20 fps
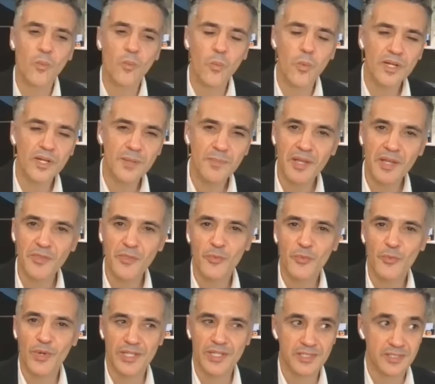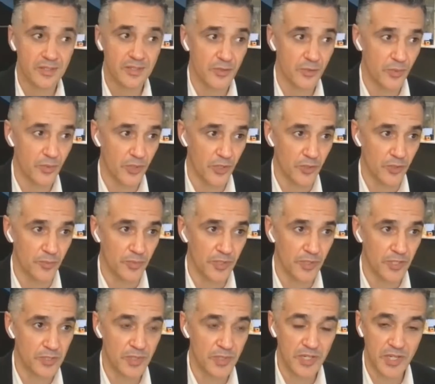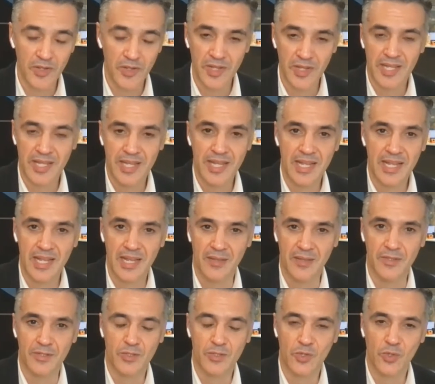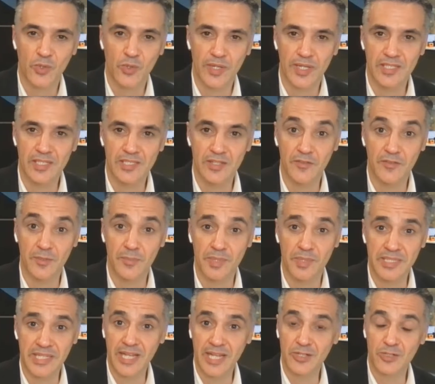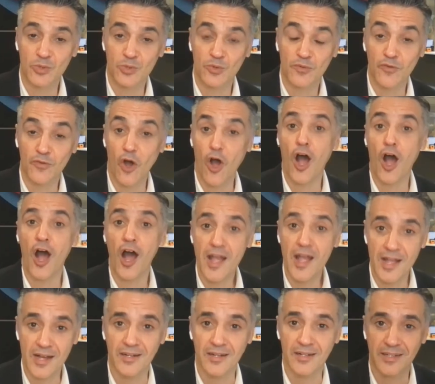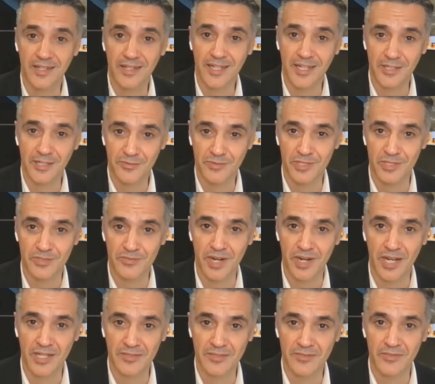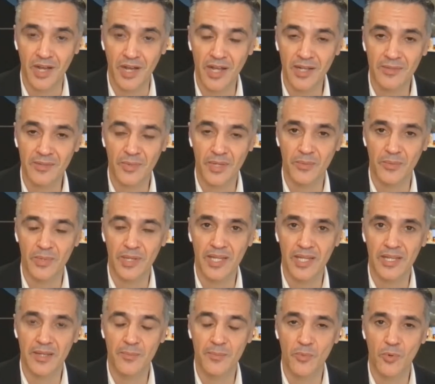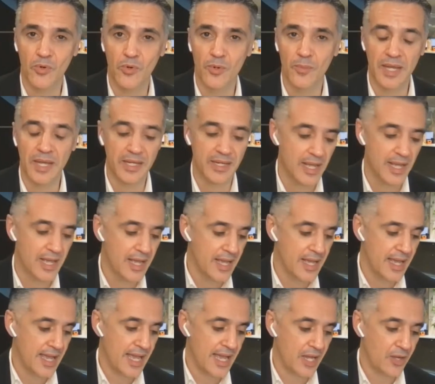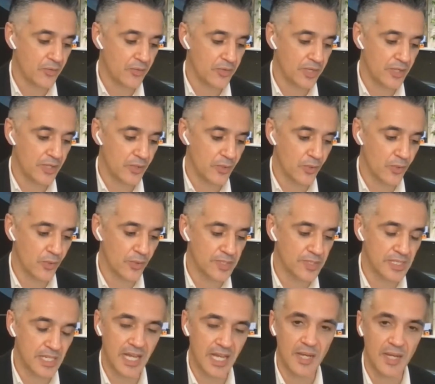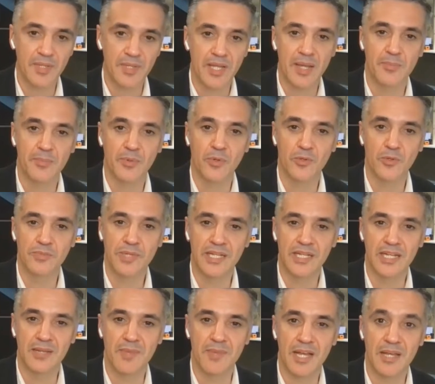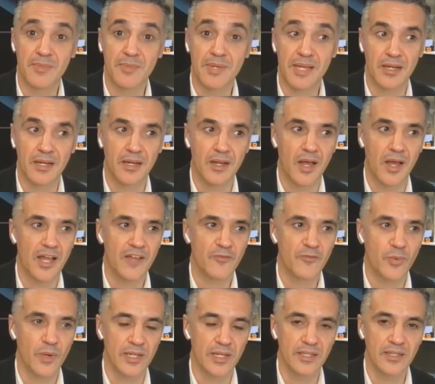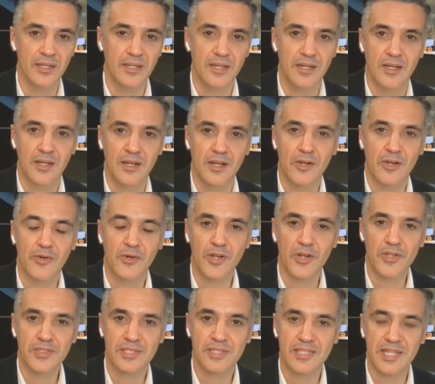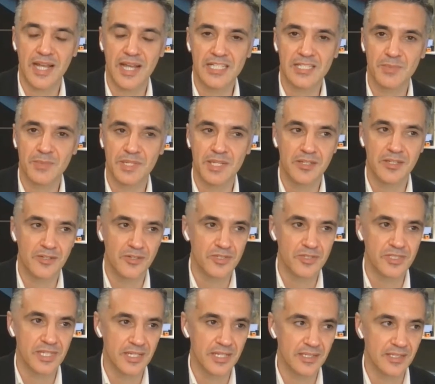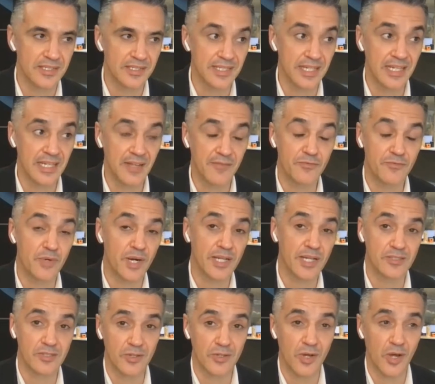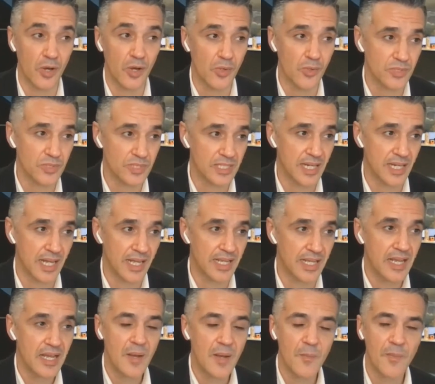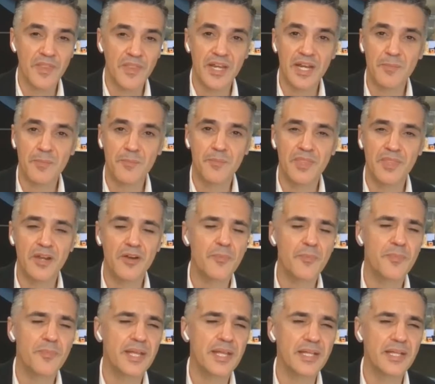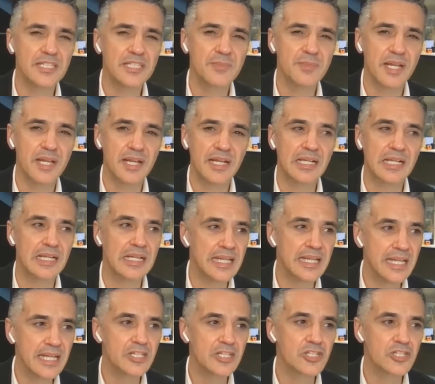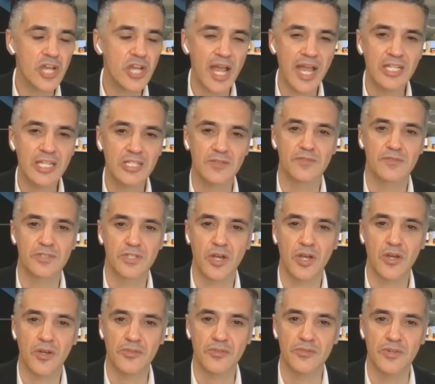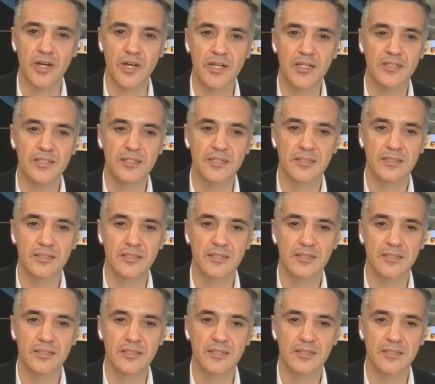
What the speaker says: What about the rest of the world? Because we know here the talk is of the potential for higher interest rates, right? We hear more about how the August RBA board meeting may be a live one. Across the Tasman in New Zealand, it left rates on hold today, but there appears to be a clear change of tone, right?